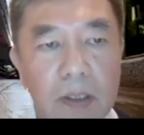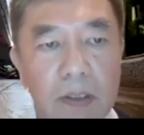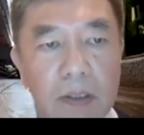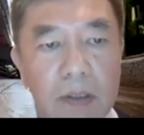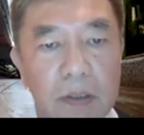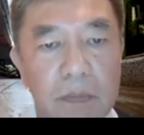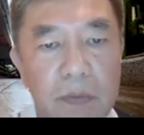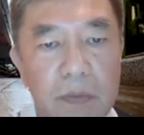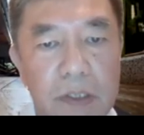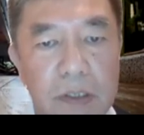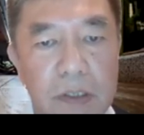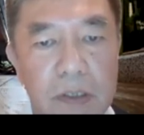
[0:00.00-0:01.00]
The
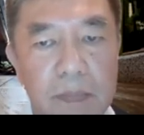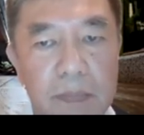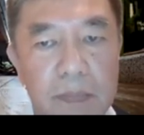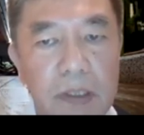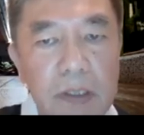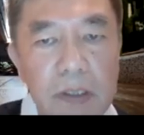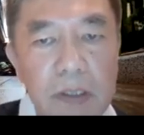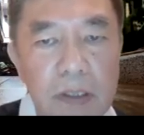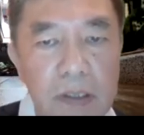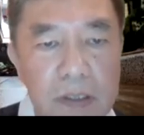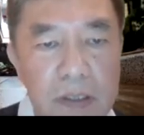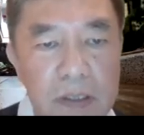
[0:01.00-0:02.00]
reason being
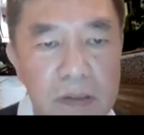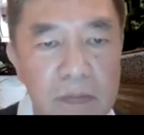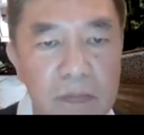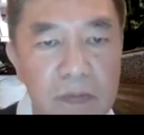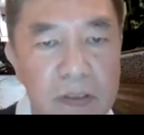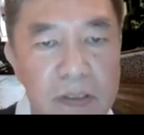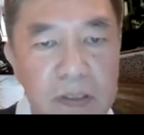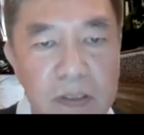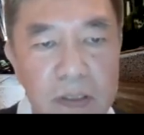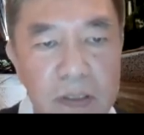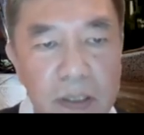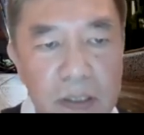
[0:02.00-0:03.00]
is
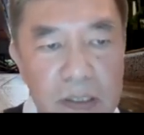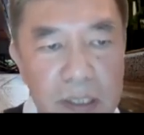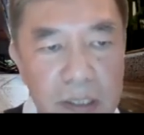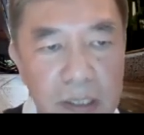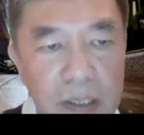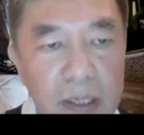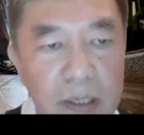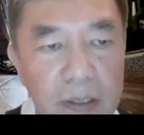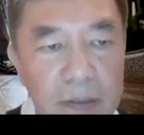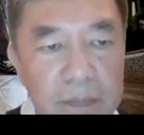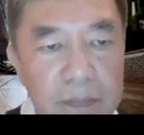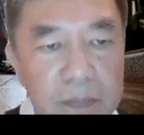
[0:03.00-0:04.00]
in the second line.
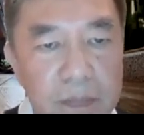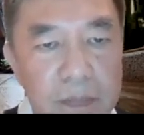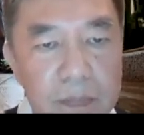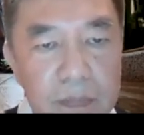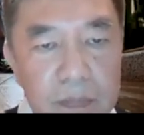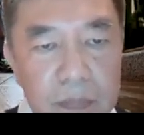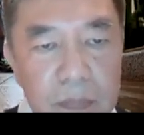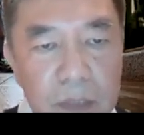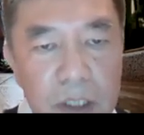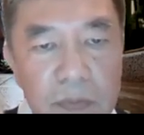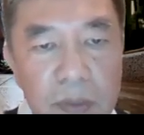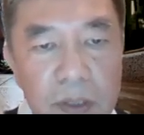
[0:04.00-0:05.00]

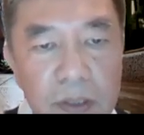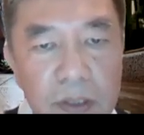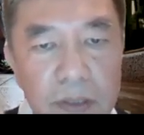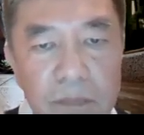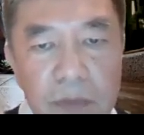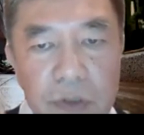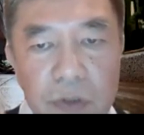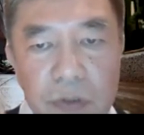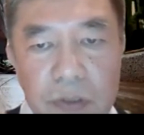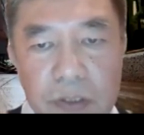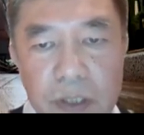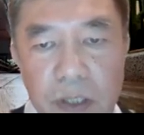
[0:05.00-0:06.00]
That's why they
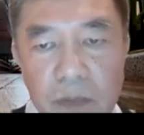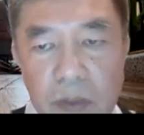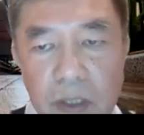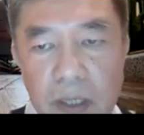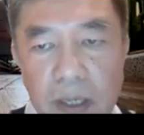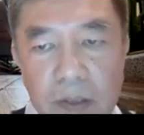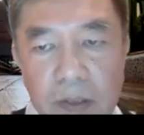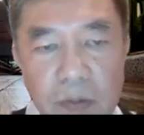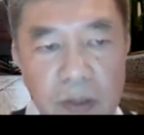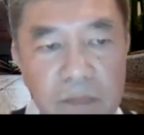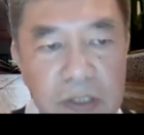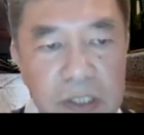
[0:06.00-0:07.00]
rejoice and were glad to
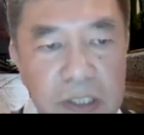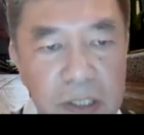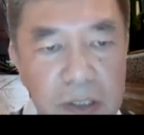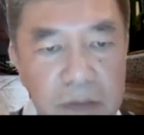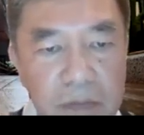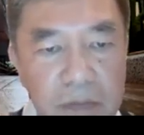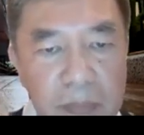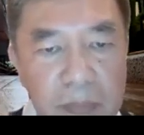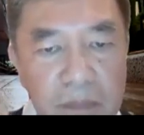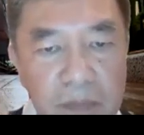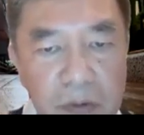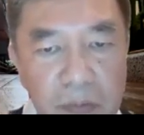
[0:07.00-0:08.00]
have attained the great
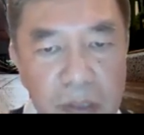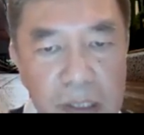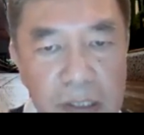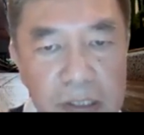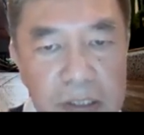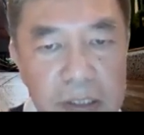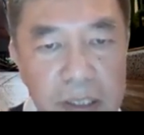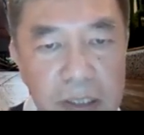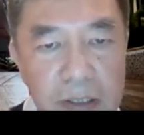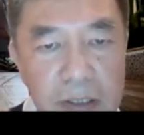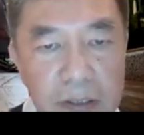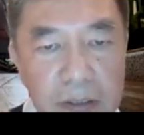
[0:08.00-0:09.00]
path of great
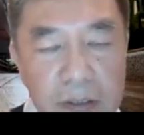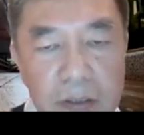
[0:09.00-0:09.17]
understanding.